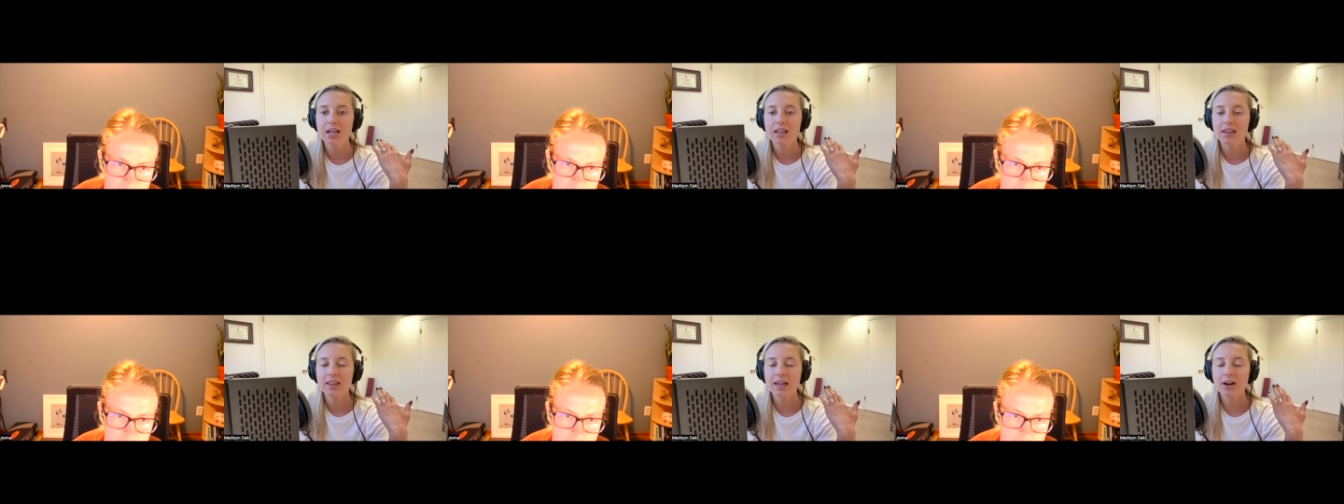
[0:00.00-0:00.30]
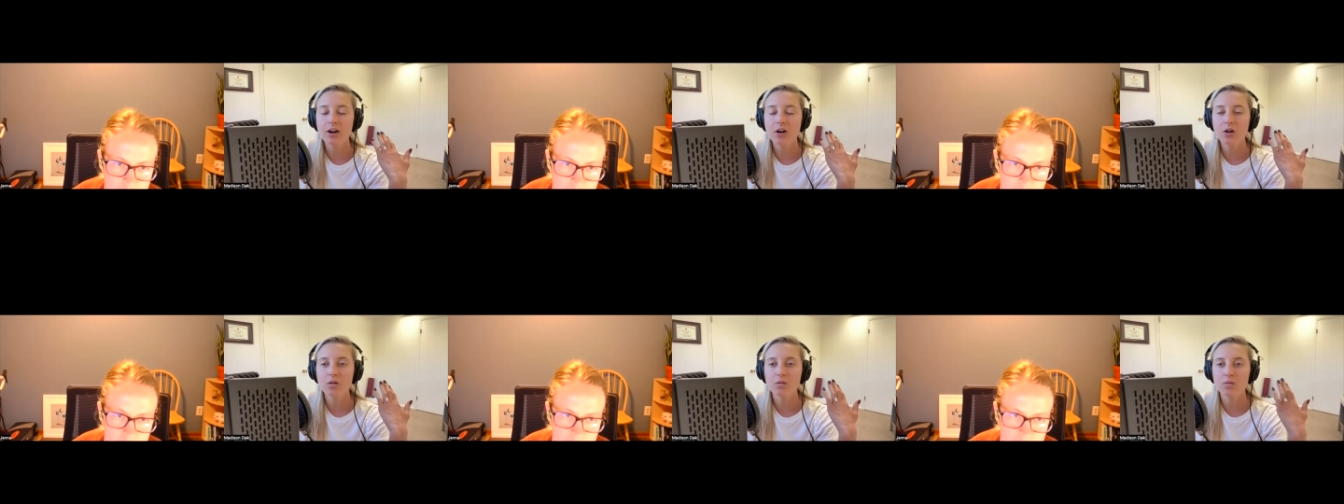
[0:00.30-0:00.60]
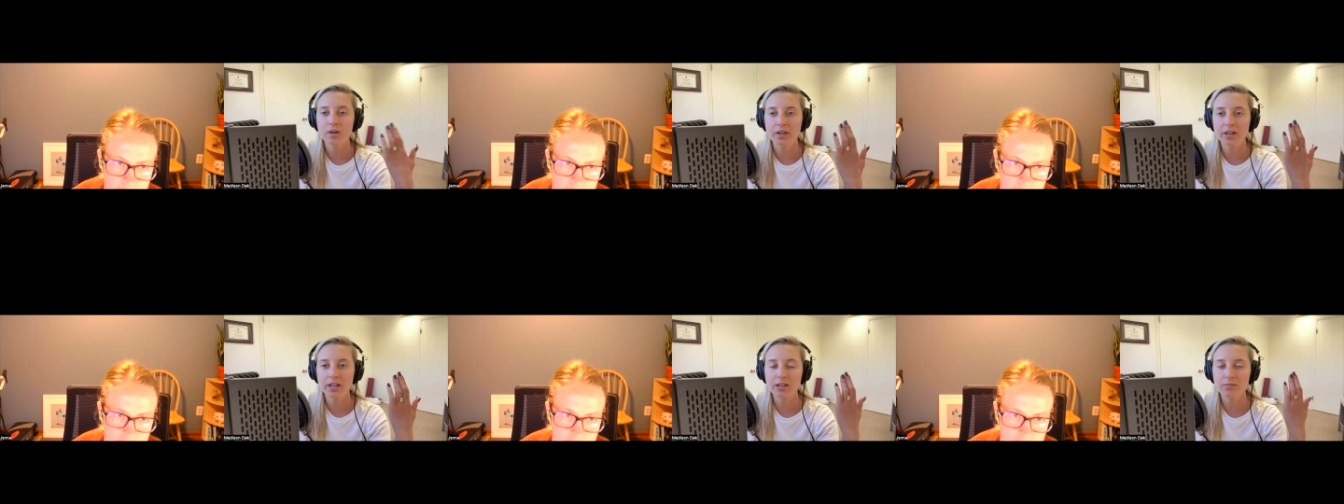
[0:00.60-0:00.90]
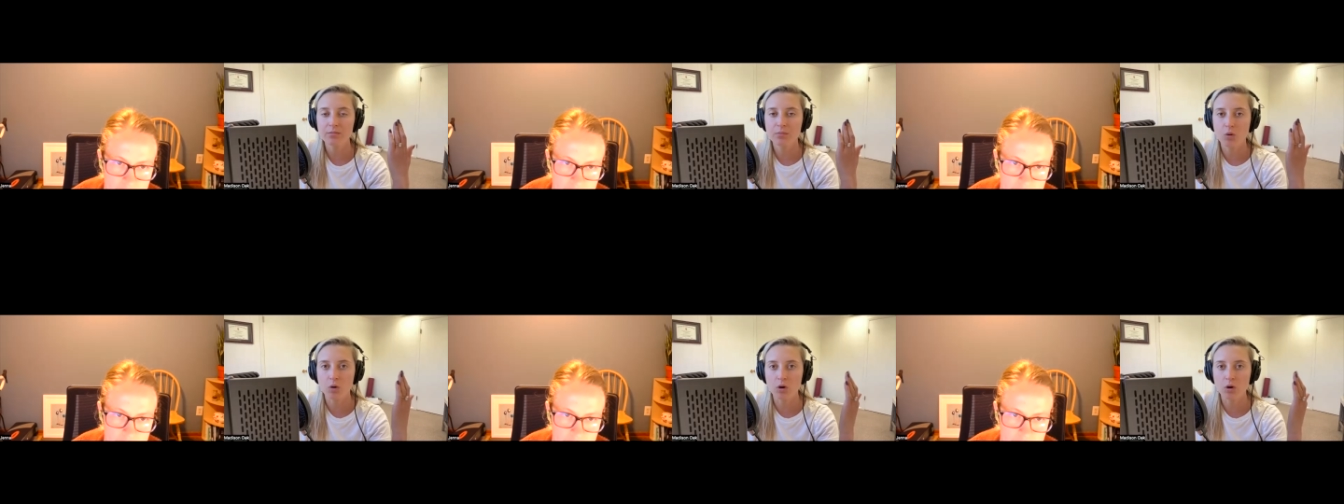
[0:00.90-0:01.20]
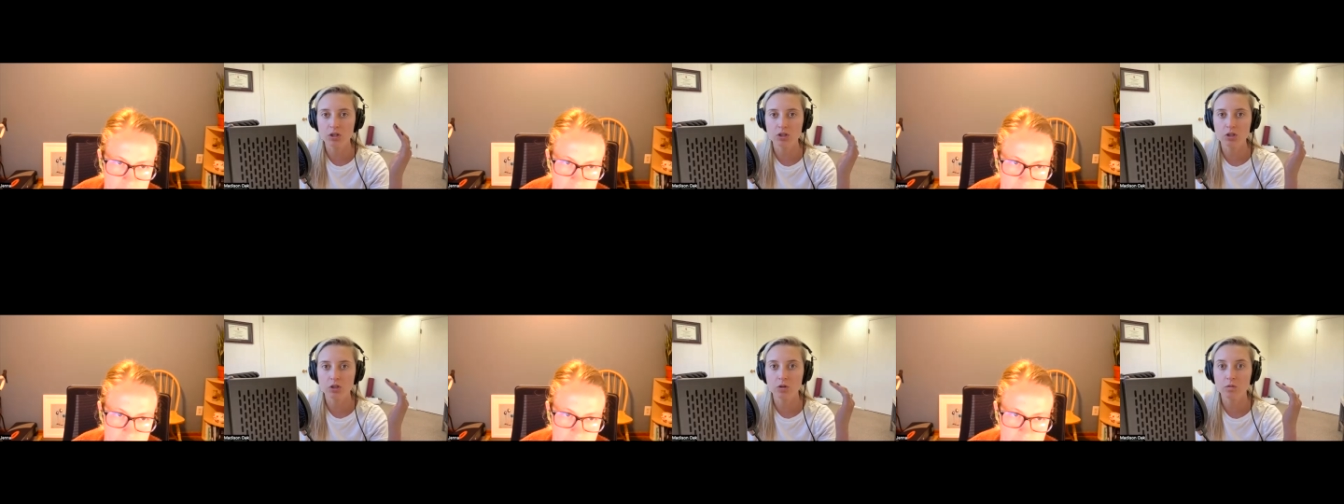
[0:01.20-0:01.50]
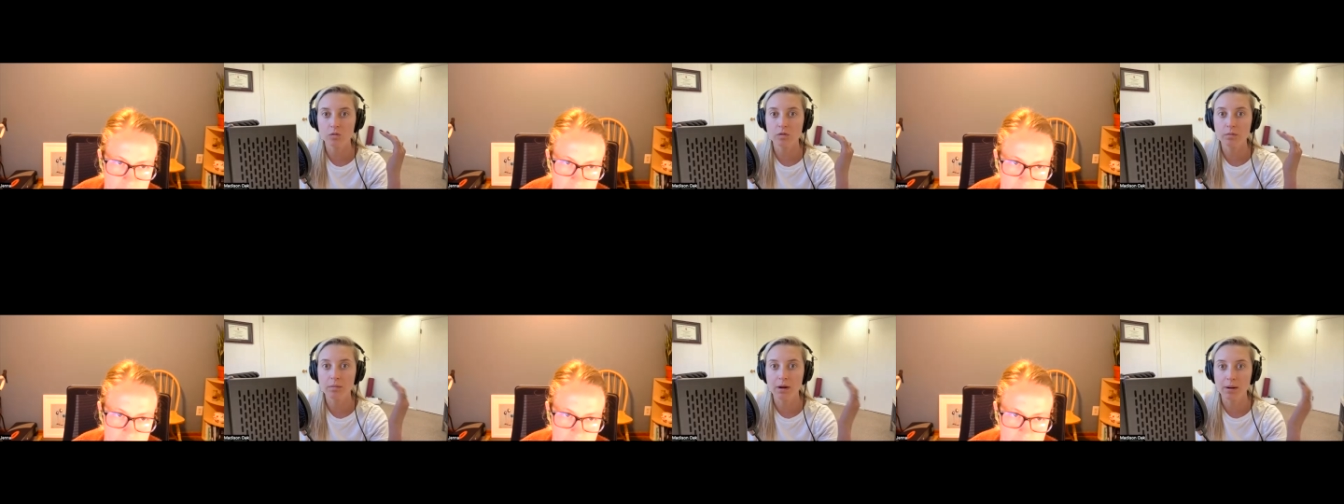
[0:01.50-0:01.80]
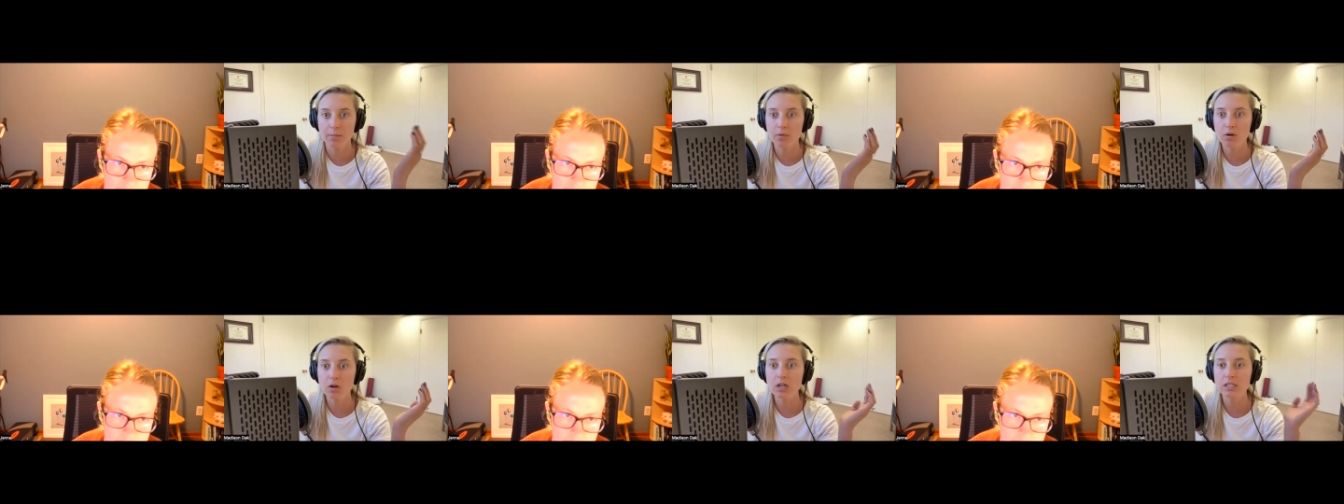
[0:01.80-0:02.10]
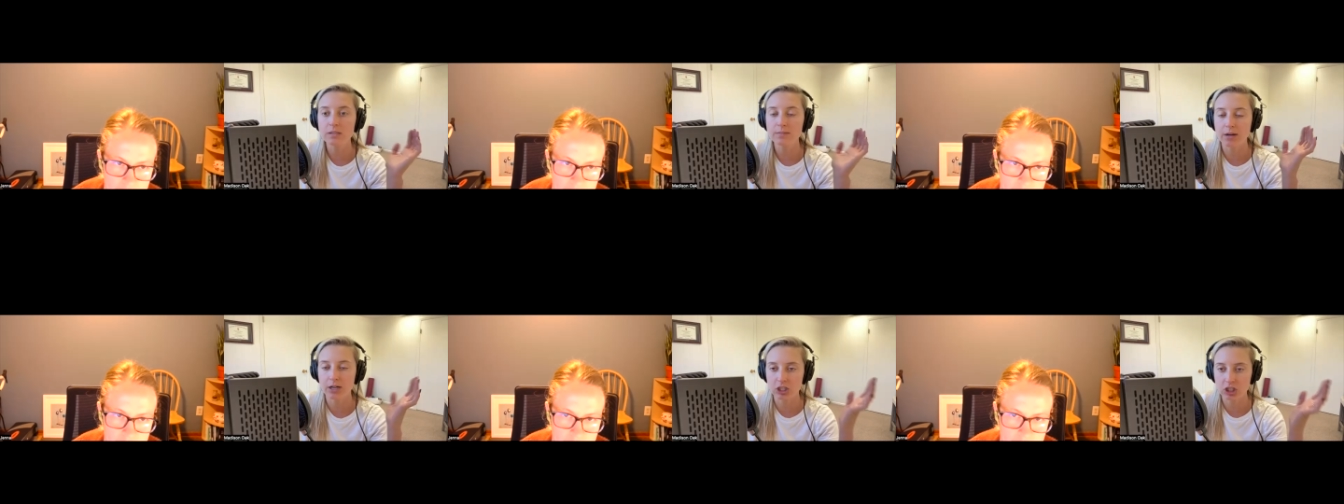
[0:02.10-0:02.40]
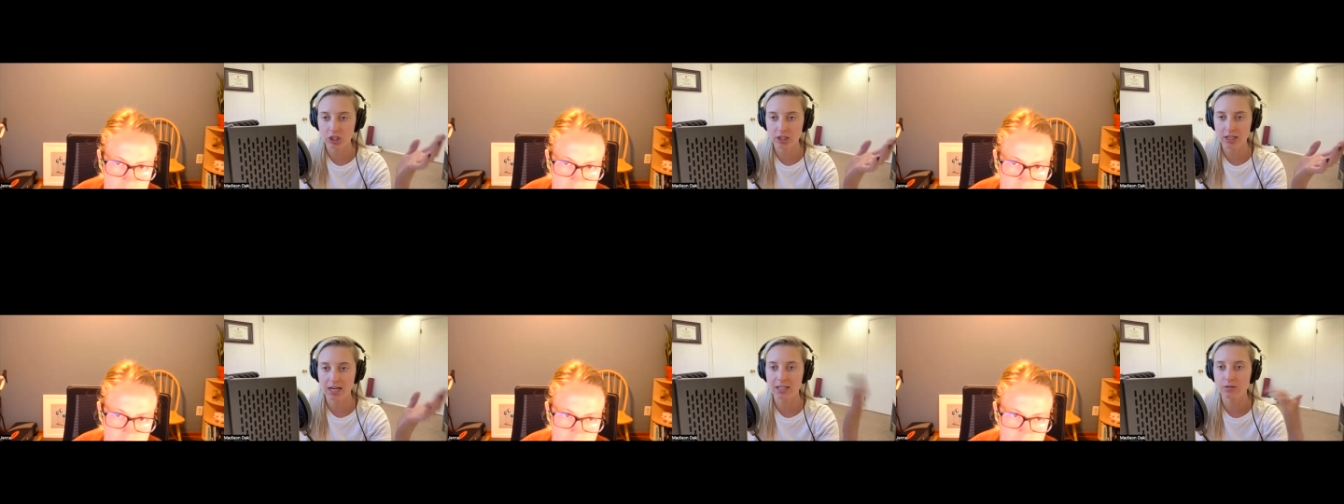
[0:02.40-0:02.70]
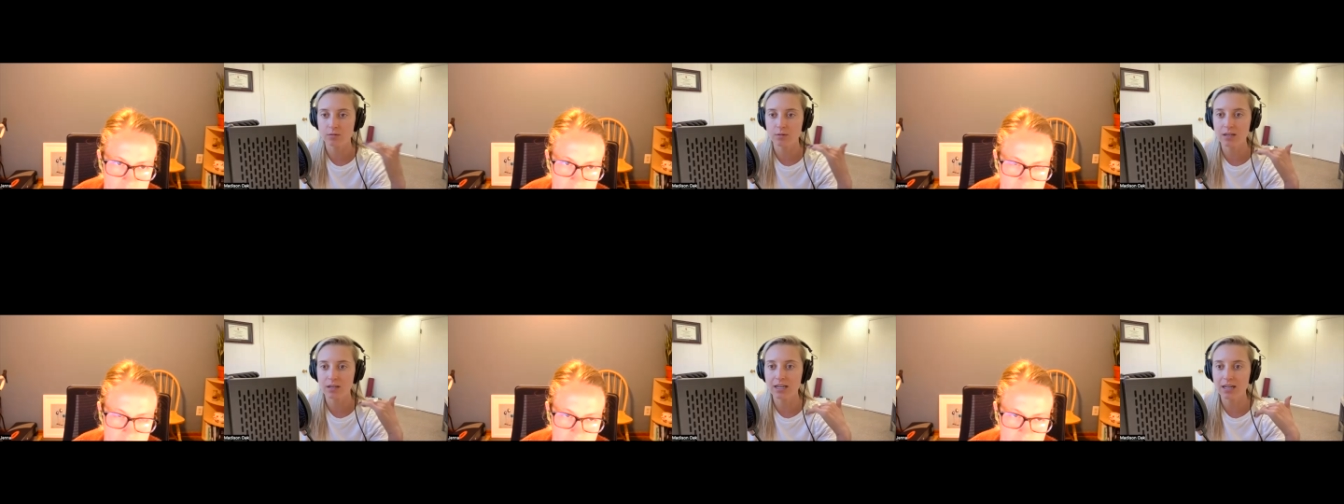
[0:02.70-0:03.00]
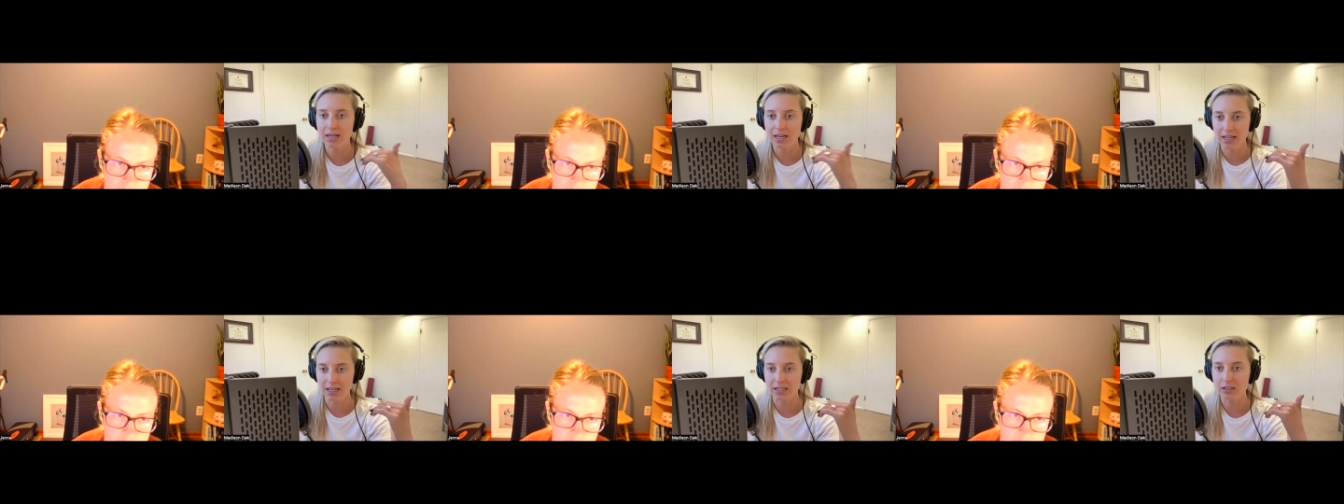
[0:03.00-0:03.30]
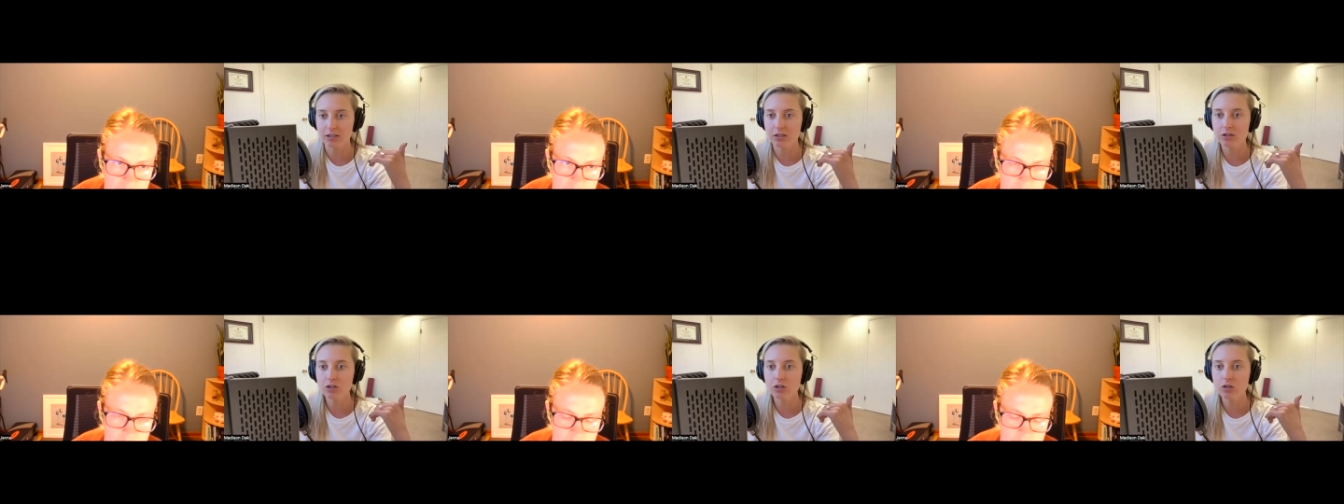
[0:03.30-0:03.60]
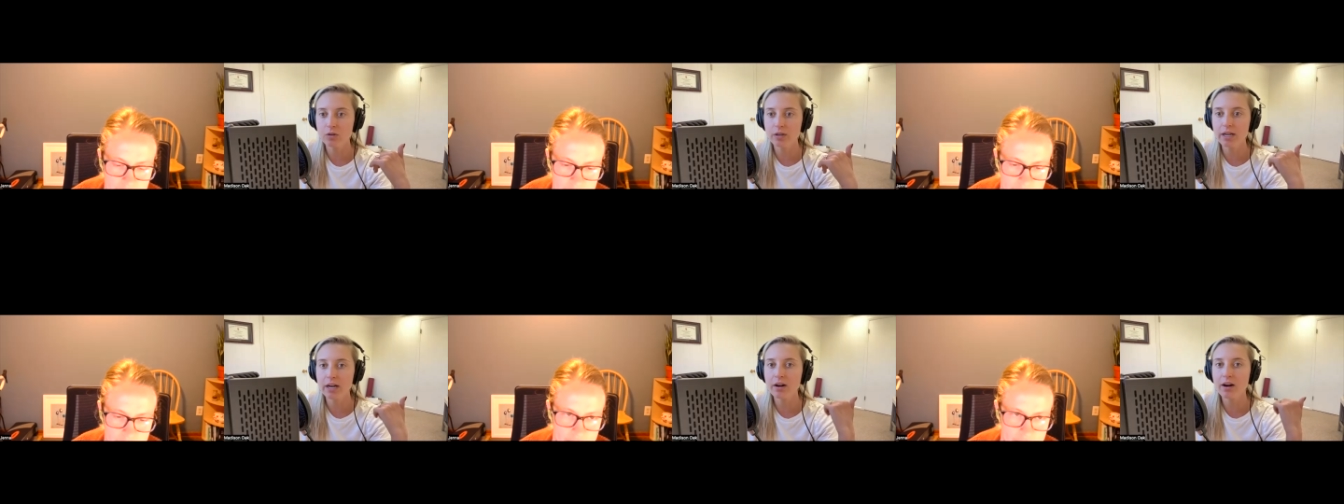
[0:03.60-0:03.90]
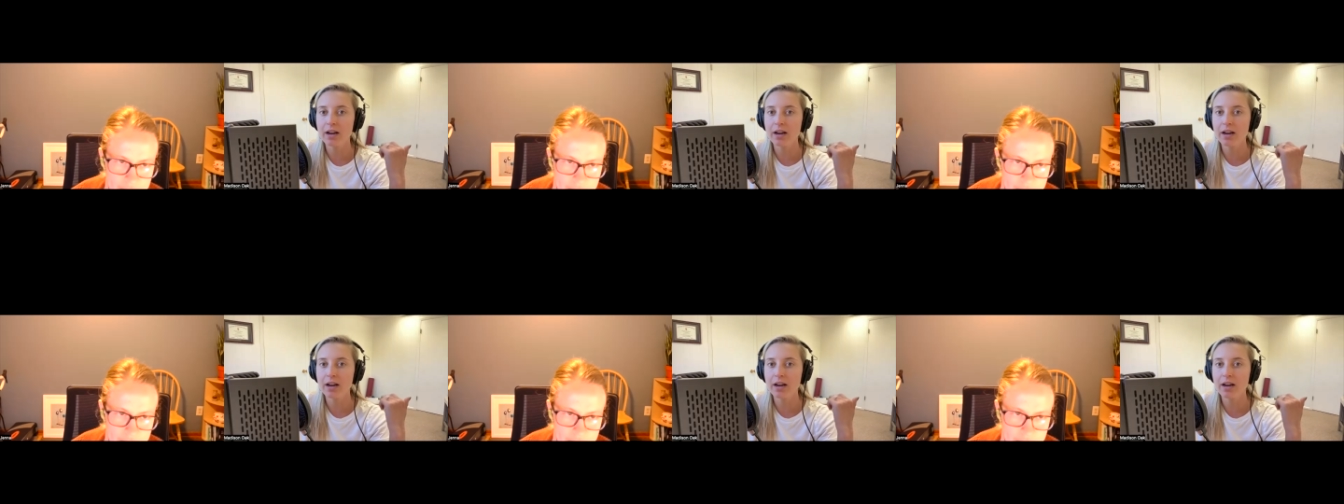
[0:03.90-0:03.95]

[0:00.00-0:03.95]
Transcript: that are really important to remember, especially as we get into the new year.